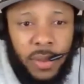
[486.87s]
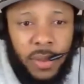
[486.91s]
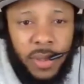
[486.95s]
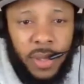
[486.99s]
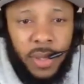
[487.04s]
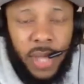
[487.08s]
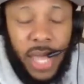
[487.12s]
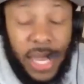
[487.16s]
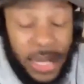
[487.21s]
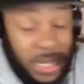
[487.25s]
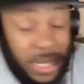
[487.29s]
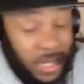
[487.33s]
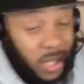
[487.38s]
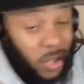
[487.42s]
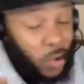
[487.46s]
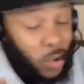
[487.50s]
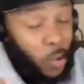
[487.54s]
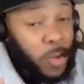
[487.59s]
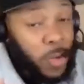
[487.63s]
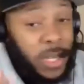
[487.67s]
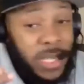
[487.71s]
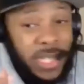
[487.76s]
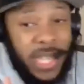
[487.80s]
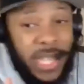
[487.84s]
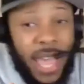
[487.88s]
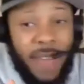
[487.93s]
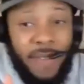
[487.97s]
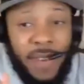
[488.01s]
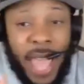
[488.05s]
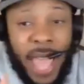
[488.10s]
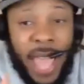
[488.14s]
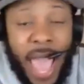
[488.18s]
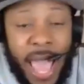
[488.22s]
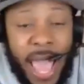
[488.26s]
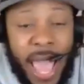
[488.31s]
And as soon as
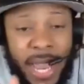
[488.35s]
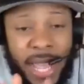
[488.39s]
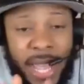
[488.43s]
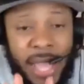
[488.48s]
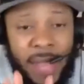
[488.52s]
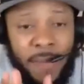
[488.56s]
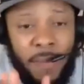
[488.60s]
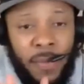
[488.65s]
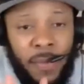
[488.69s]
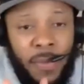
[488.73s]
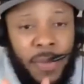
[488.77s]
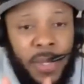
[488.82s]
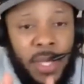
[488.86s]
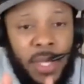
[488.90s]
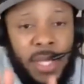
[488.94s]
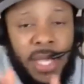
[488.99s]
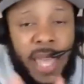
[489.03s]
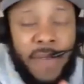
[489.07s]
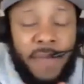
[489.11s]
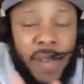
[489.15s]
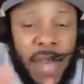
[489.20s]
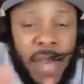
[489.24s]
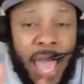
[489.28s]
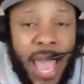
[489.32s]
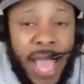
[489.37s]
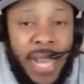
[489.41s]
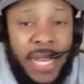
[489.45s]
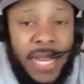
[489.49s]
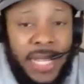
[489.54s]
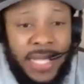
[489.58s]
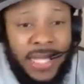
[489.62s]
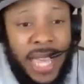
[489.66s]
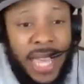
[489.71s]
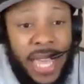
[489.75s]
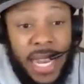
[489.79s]
Devin Haney
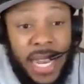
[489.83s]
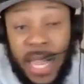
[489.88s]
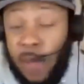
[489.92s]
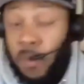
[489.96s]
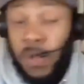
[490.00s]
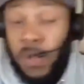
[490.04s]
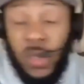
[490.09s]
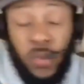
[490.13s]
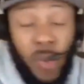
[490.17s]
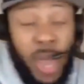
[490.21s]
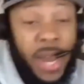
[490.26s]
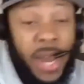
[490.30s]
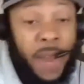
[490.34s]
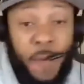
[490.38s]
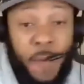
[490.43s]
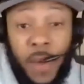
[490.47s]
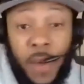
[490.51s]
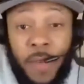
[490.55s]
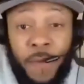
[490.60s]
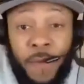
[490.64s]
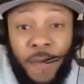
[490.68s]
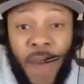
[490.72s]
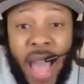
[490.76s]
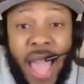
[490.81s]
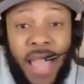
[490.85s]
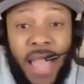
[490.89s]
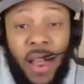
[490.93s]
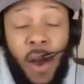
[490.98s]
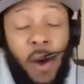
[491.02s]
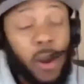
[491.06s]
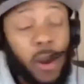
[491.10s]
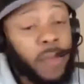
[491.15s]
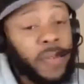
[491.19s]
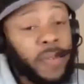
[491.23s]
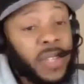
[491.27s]
said he was ready for the fight,
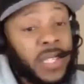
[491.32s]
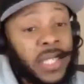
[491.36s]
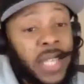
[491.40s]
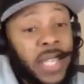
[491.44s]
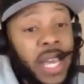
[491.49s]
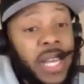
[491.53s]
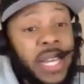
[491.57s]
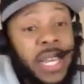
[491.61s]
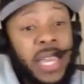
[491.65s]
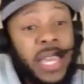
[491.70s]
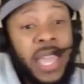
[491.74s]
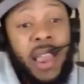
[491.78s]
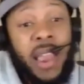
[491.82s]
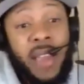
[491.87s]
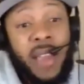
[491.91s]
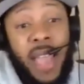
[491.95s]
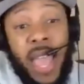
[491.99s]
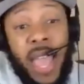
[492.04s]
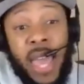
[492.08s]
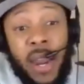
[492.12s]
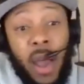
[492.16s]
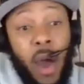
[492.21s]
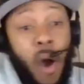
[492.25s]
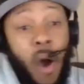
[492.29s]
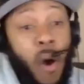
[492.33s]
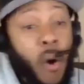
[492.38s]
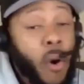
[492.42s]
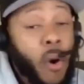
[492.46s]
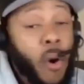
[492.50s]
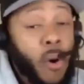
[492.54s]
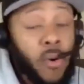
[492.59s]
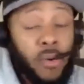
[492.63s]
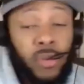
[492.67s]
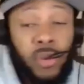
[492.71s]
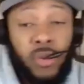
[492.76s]
all of a sudden Gary had a
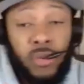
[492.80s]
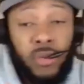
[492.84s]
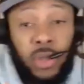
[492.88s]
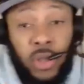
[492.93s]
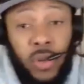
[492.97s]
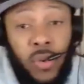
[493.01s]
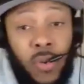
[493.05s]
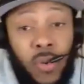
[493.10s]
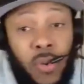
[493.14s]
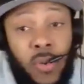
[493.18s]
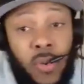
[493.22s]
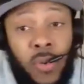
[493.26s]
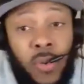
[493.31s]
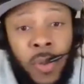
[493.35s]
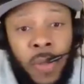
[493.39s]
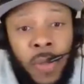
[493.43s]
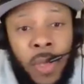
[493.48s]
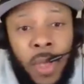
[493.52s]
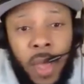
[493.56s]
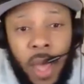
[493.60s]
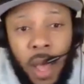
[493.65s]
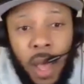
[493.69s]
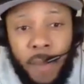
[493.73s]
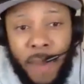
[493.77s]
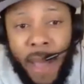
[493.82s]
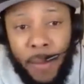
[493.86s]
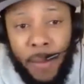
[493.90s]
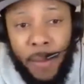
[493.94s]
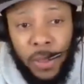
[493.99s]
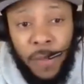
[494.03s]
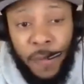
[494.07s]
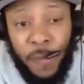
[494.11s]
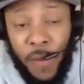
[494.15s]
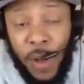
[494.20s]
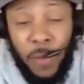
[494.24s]
whole new tune about
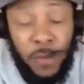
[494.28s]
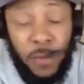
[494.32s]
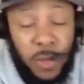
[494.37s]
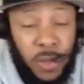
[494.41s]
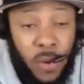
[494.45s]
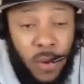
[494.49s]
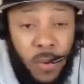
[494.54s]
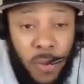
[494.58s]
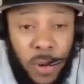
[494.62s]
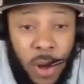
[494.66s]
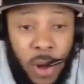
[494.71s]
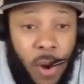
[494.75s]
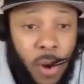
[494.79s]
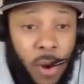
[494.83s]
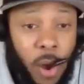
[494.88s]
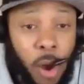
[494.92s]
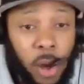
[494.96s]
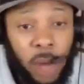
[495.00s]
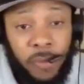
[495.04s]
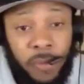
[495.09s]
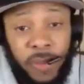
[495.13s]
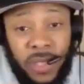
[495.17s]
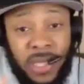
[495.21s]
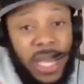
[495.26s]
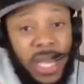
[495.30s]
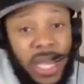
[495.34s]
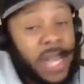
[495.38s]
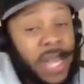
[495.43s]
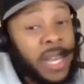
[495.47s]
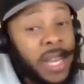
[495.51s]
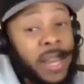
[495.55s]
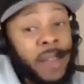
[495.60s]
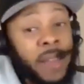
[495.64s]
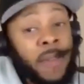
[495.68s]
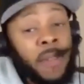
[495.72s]
what the fuck was going on. All of a
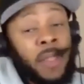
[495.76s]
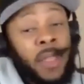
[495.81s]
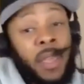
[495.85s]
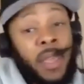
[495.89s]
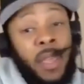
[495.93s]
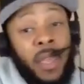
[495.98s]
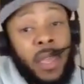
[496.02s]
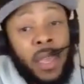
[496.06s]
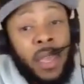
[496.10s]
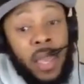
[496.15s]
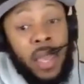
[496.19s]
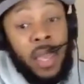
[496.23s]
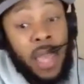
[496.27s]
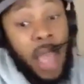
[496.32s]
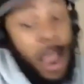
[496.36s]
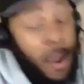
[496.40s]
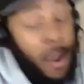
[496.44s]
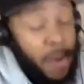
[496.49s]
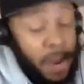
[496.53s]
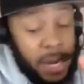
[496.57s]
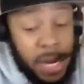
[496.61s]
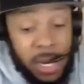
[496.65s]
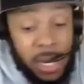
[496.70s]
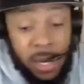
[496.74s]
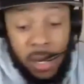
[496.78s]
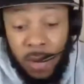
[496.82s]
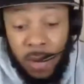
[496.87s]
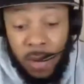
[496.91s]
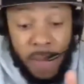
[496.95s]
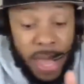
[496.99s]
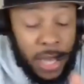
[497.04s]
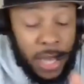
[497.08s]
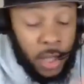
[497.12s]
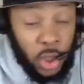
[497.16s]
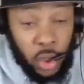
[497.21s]
sudden, Gary needed to
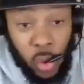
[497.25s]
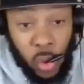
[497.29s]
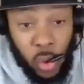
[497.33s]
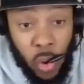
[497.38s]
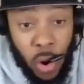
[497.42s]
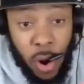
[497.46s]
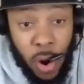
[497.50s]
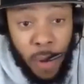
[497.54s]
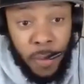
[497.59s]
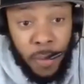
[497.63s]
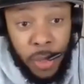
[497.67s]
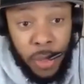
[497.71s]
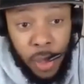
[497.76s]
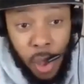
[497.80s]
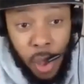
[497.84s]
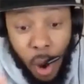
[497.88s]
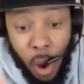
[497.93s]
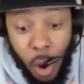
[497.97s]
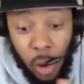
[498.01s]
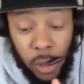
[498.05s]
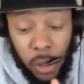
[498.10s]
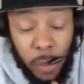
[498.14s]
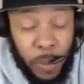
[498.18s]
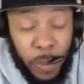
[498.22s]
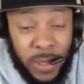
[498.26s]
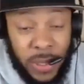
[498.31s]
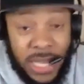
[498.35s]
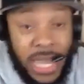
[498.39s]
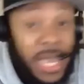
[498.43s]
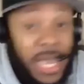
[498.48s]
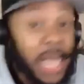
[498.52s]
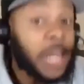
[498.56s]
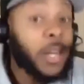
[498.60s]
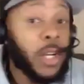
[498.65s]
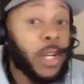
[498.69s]
make sure all the
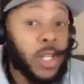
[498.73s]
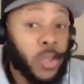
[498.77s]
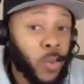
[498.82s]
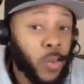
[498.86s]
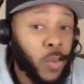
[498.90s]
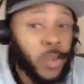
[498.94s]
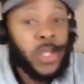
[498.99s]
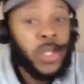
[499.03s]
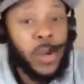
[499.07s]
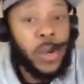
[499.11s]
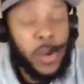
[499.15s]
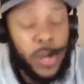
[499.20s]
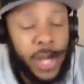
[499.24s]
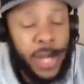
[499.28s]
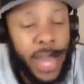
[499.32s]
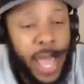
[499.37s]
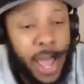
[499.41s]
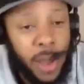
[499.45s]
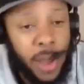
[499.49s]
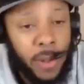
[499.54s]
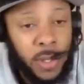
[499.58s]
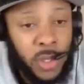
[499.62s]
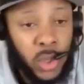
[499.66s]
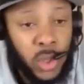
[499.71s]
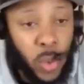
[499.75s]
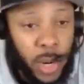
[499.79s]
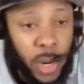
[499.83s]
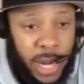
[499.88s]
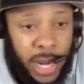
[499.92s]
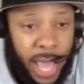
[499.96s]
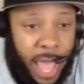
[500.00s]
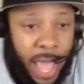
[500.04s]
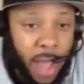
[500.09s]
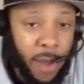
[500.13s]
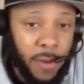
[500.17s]
particulars were
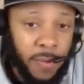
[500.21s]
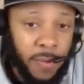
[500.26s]
sorted out.